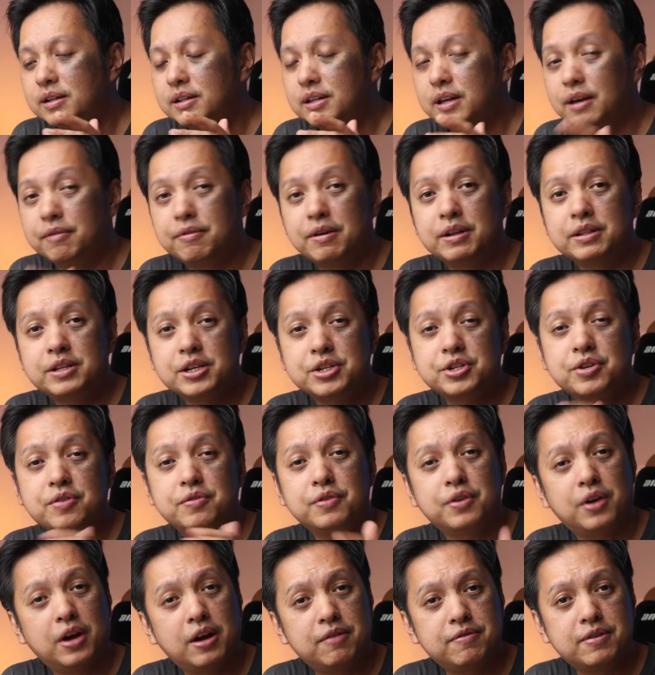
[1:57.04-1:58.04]
the advantage
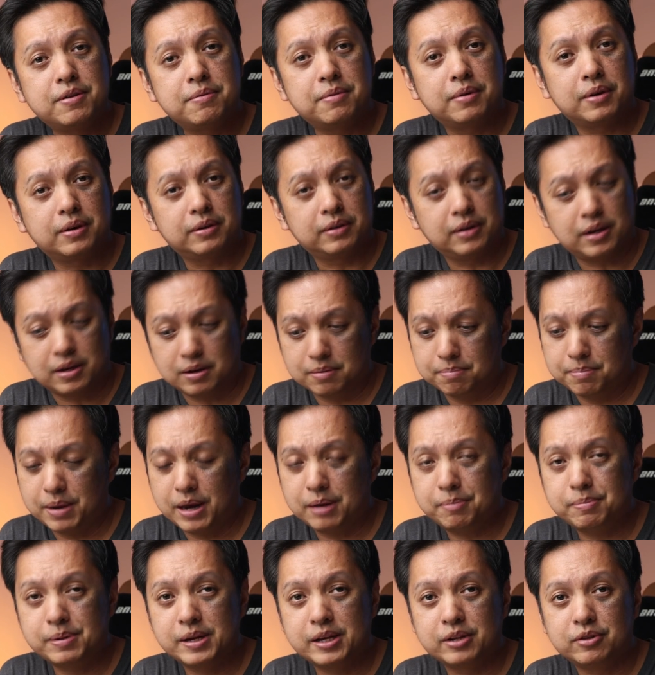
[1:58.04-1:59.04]
of not having a
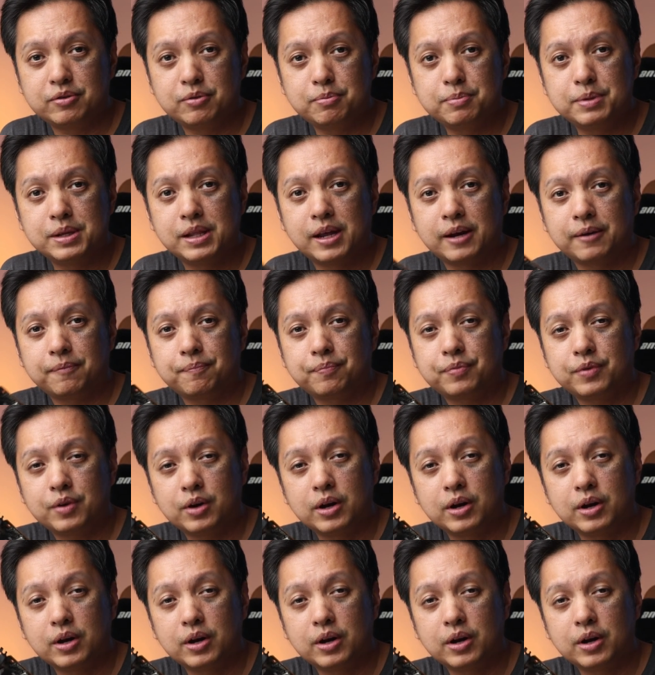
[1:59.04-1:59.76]
backplate would be like,